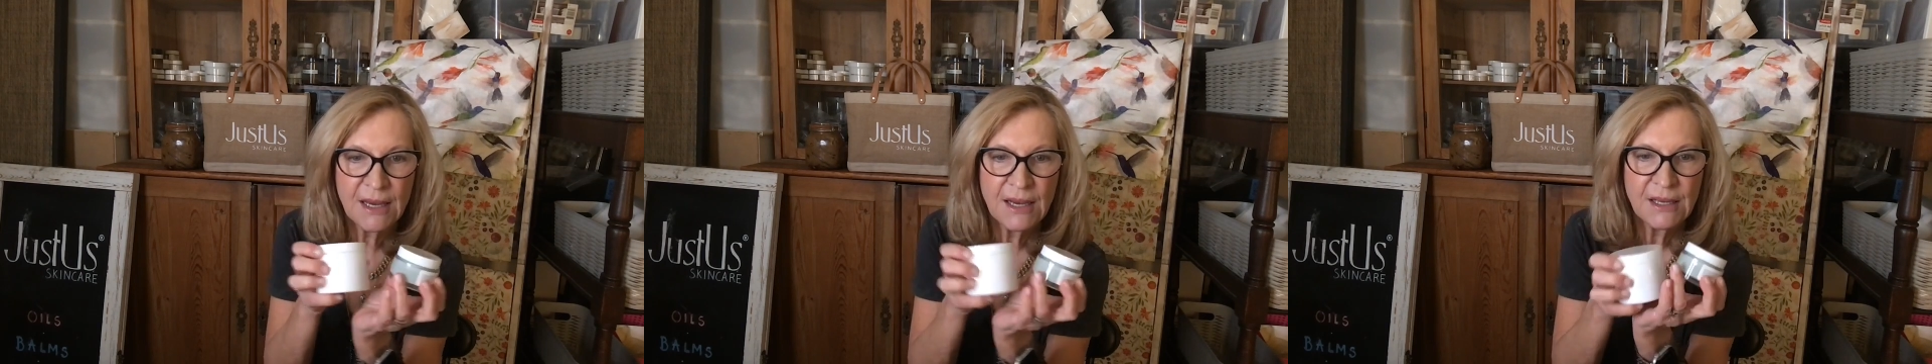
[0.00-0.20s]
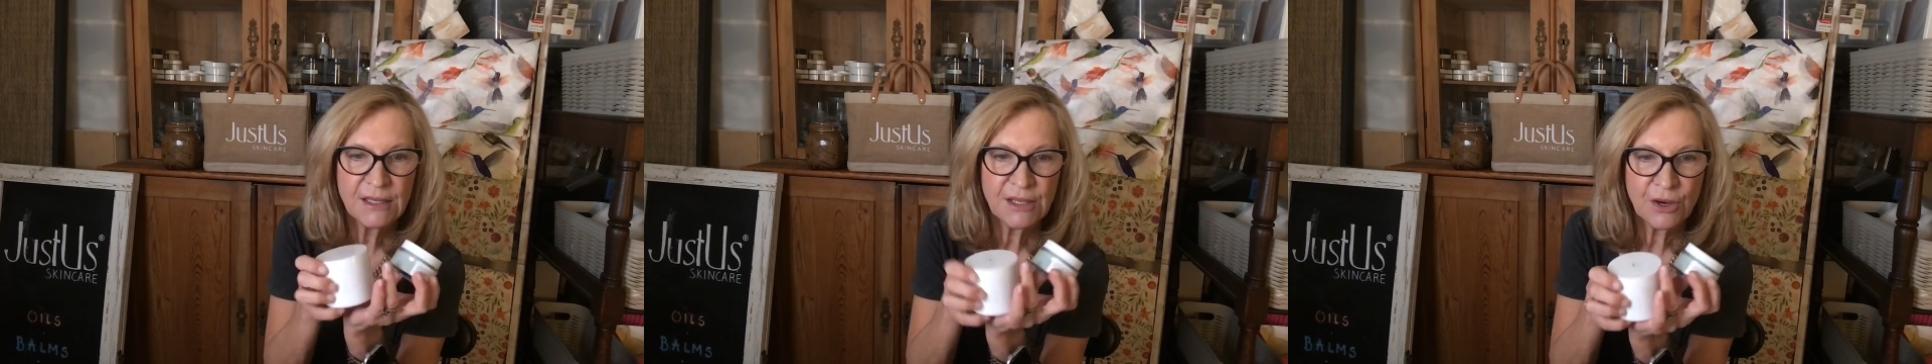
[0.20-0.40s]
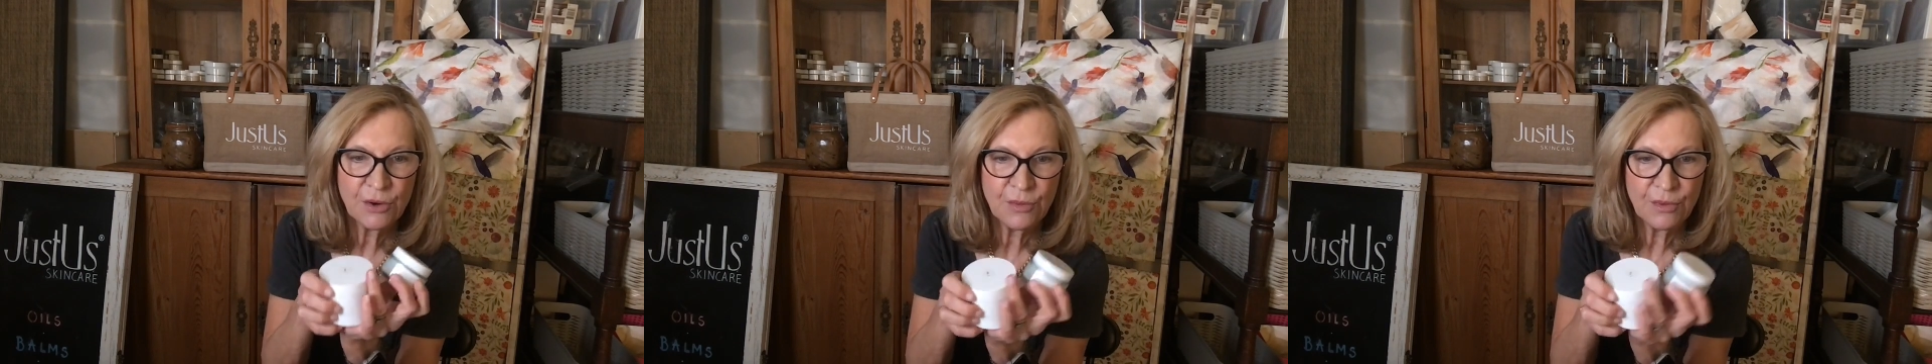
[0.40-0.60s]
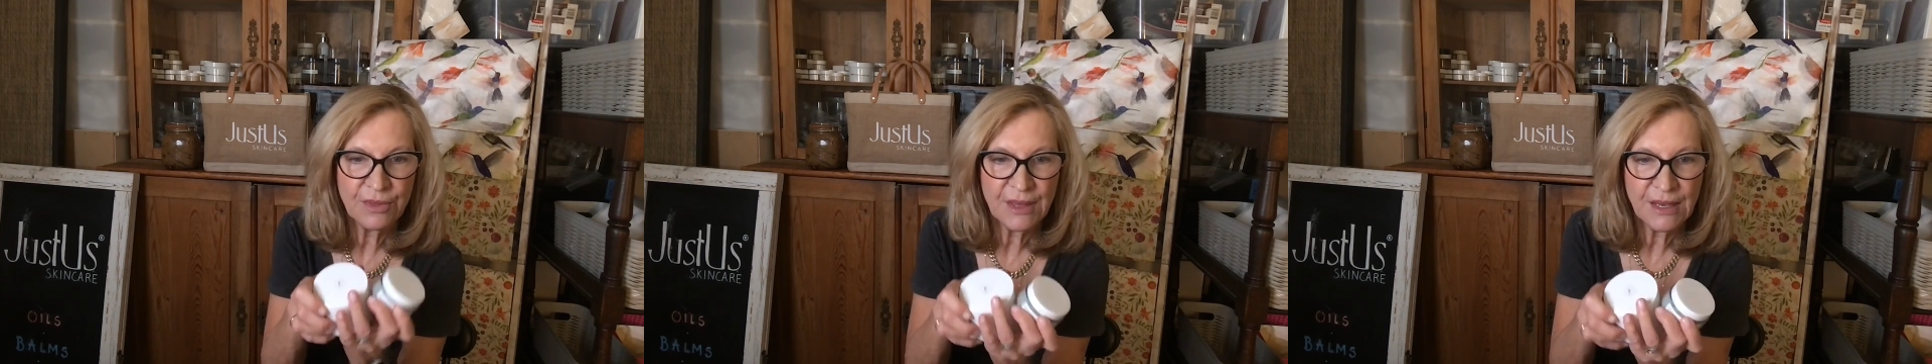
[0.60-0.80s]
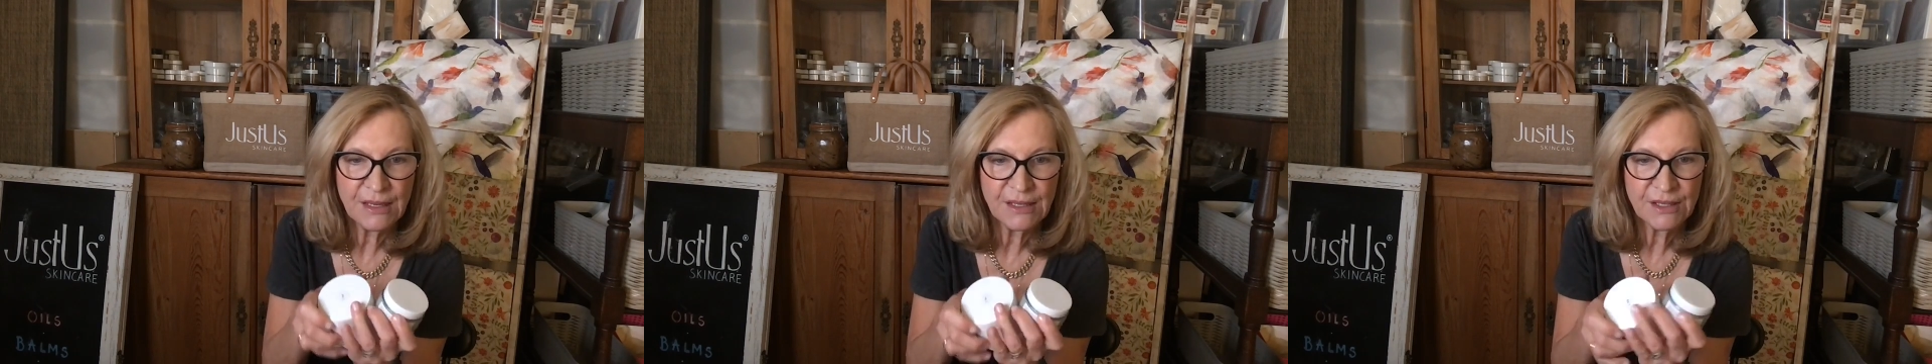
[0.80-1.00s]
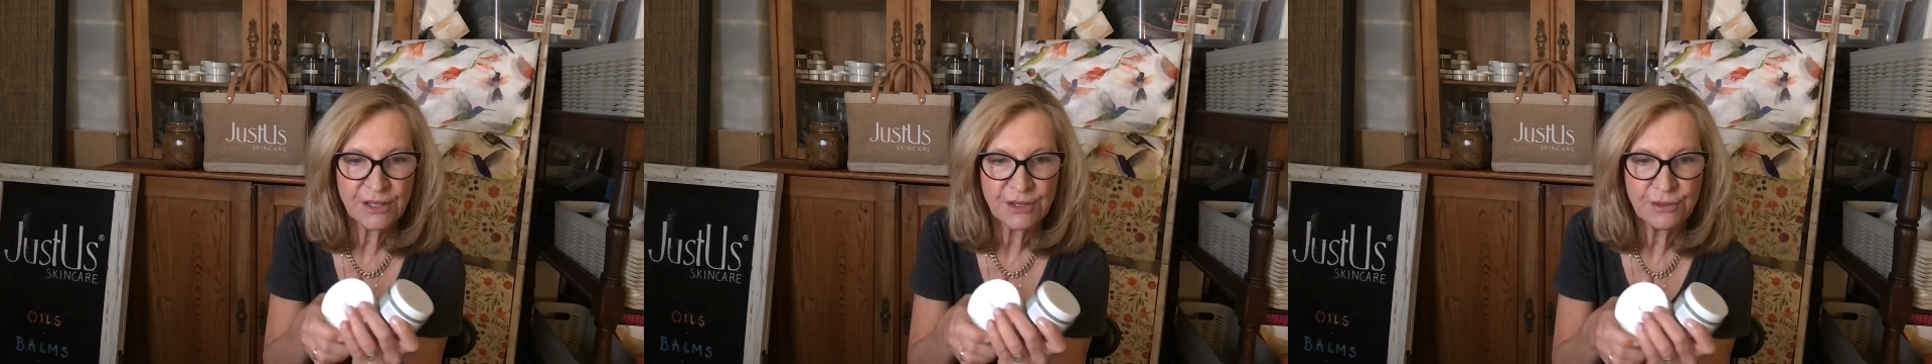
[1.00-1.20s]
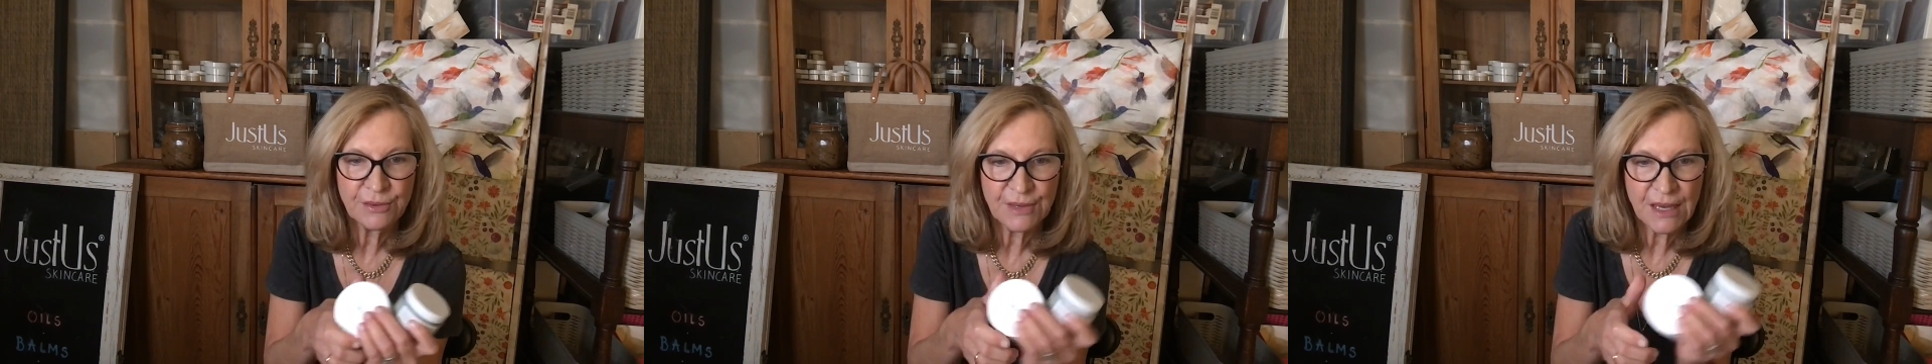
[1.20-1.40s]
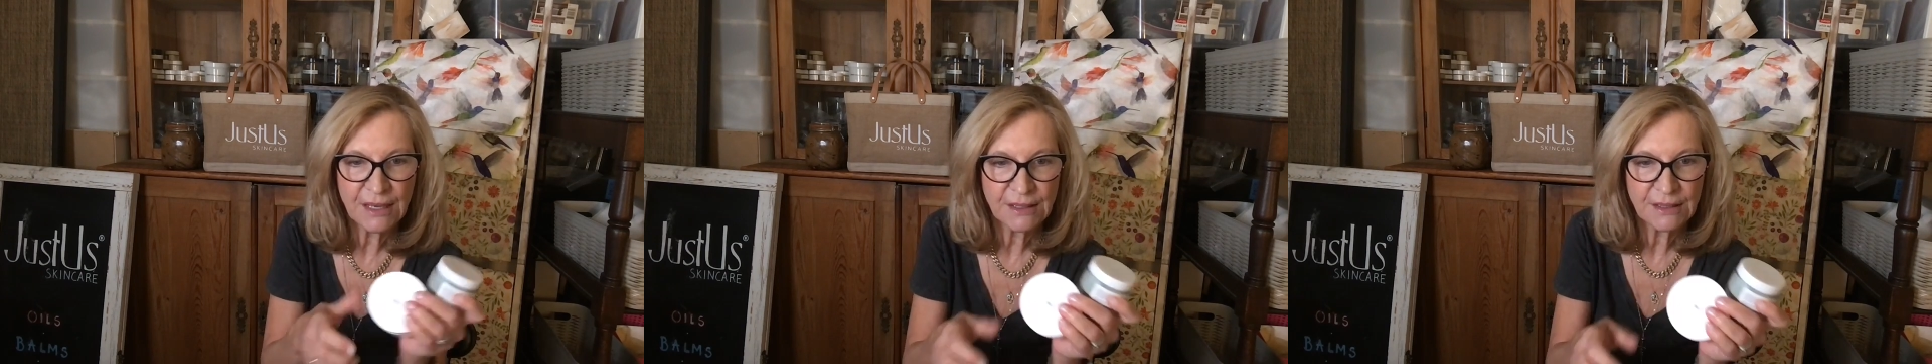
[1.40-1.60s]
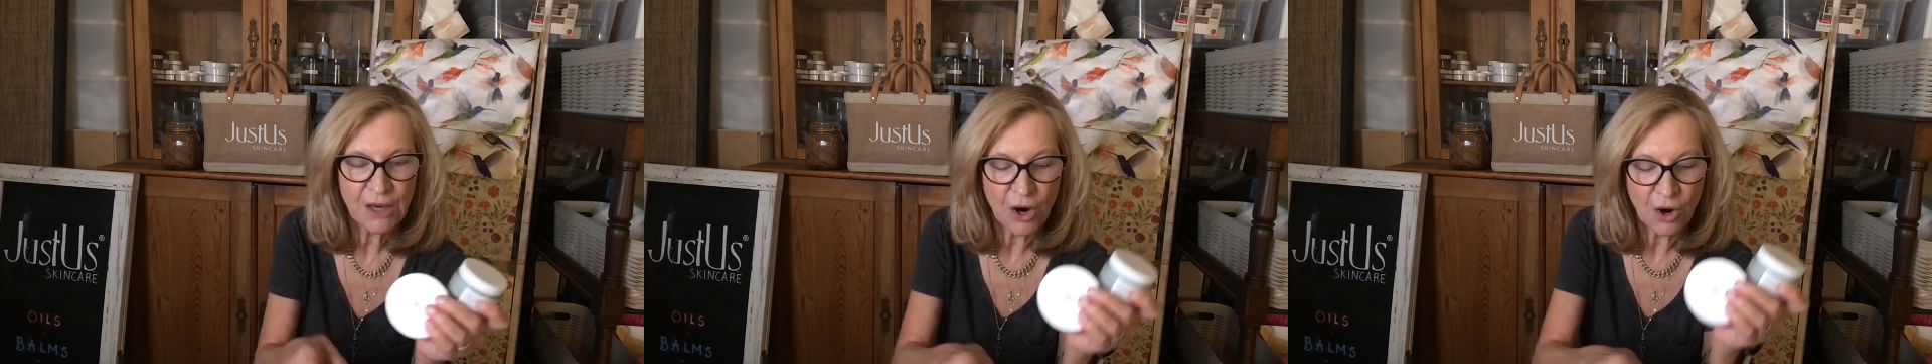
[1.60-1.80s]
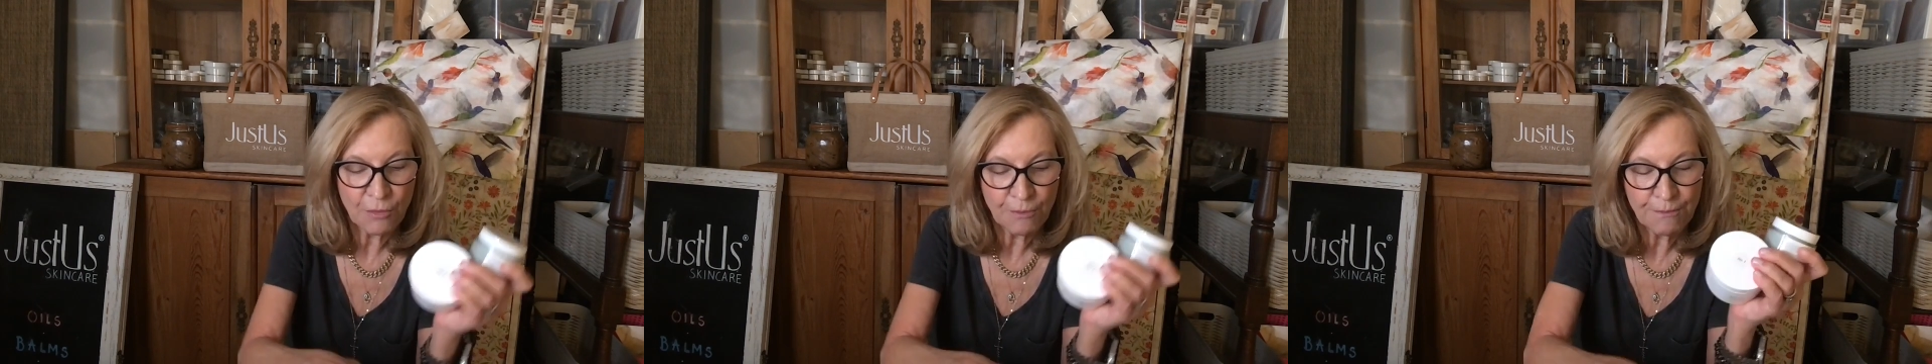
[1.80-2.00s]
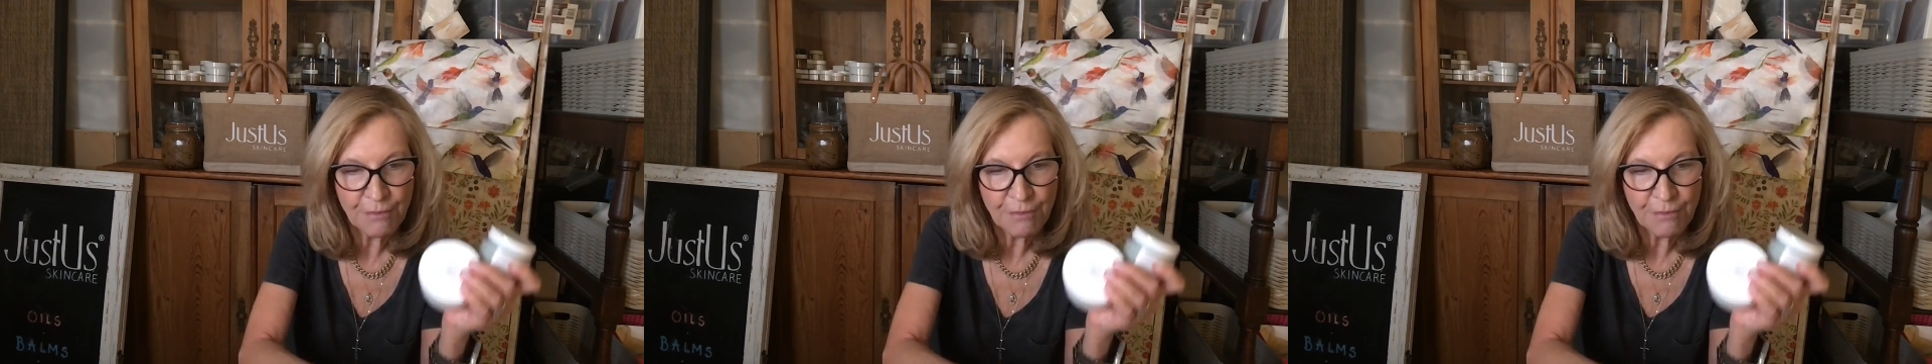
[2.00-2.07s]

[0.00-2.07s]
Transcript: So these two things are